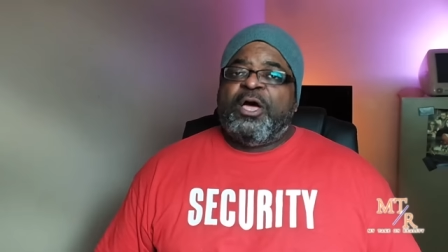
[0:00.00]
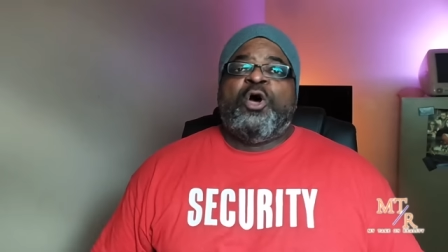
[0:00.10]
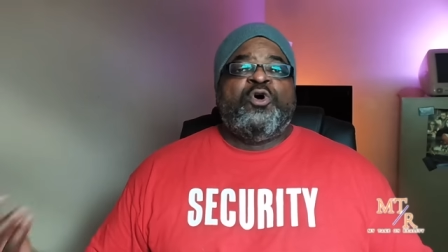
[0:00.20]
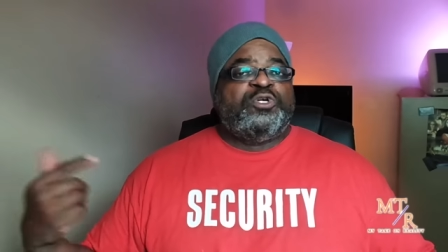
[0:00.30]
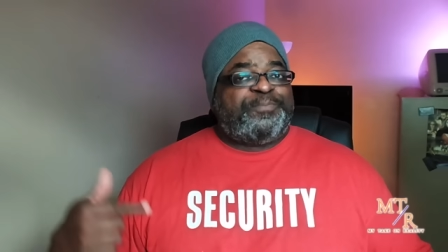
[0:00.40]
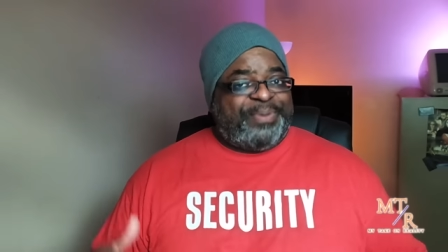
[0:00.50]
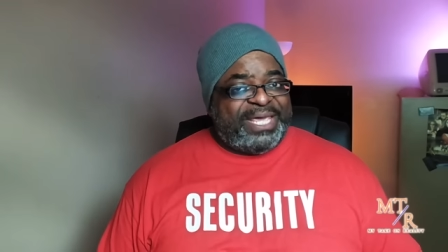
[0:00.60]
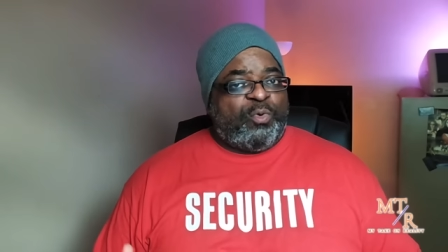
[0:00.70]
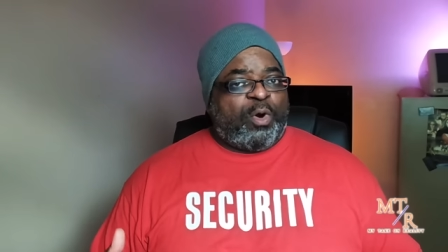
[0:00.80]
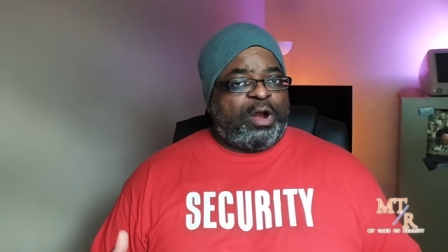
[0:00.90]
who's
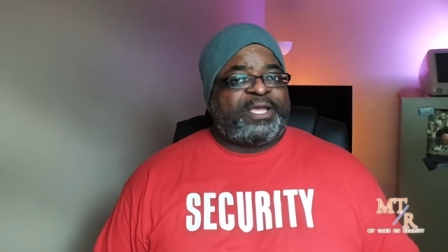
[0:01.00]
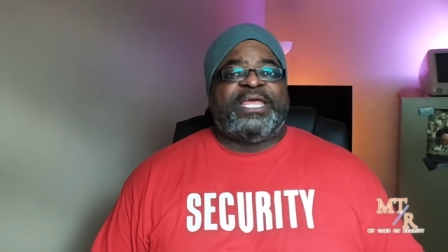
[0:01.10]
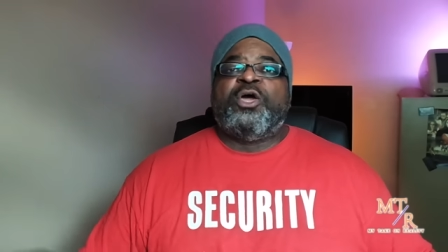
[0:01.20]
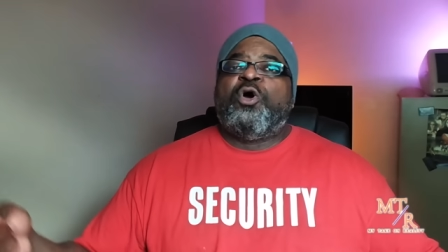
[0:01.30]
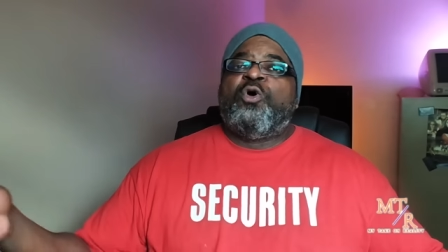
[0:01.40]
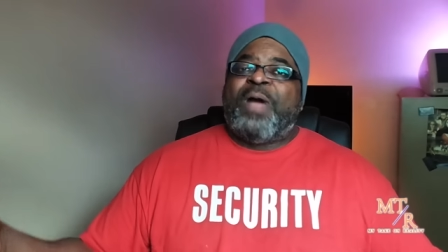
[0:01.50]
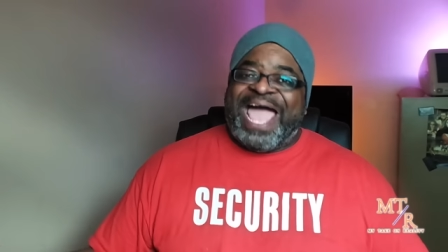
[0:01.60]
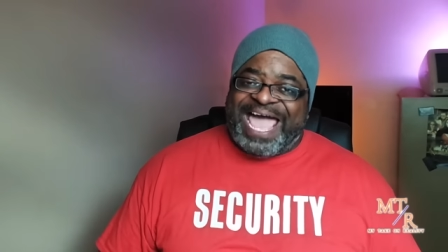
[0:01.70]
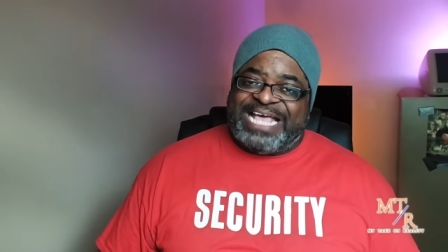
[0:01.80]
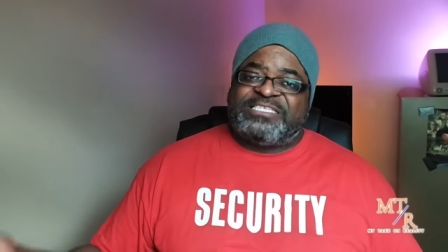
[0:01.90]
been working who
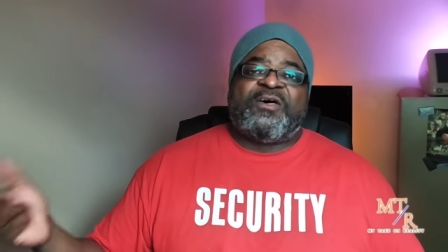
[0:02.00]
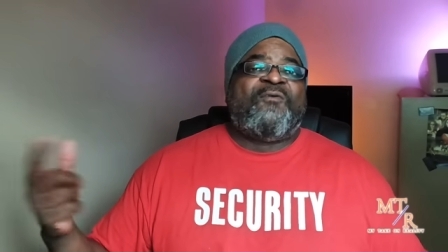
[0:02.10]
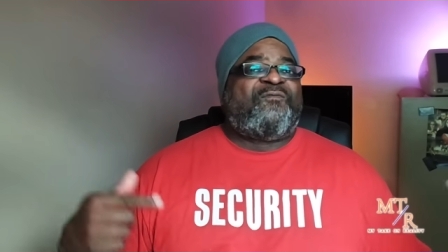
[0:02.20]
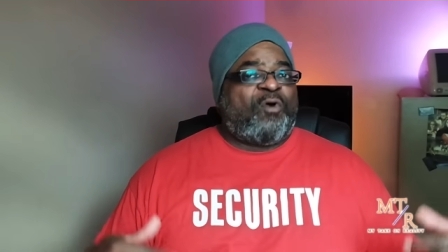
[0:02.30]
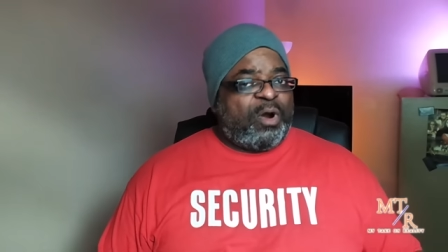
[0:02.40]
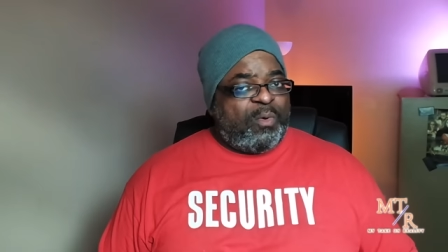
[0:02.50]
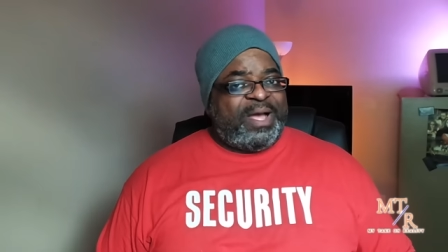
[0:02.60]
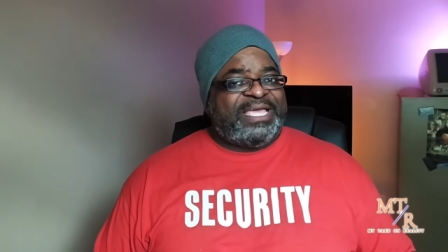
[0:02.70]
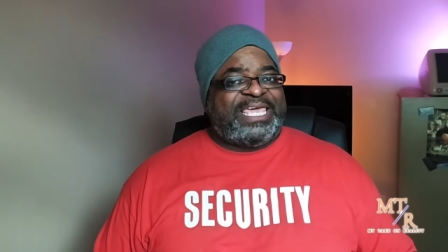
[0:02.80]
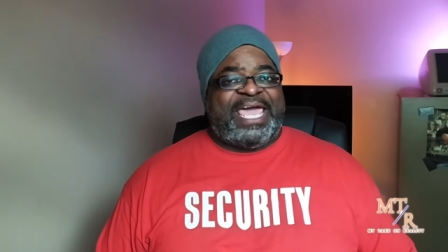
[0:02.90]
has
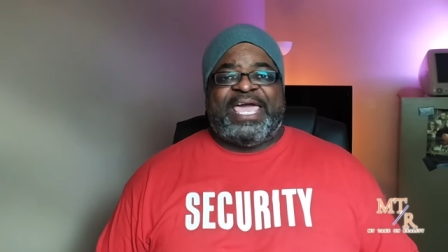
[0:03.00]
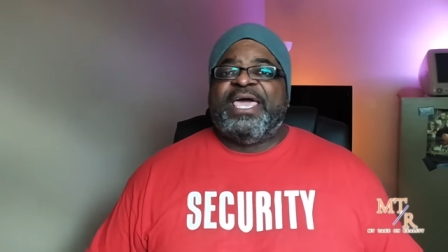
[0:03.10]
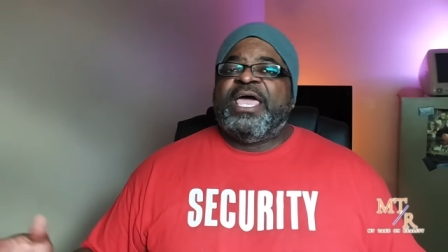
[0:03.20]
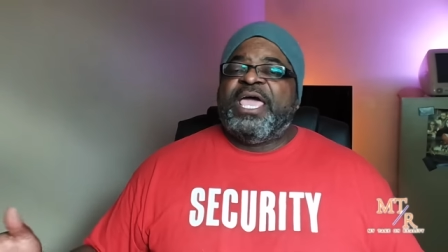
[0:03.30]
401k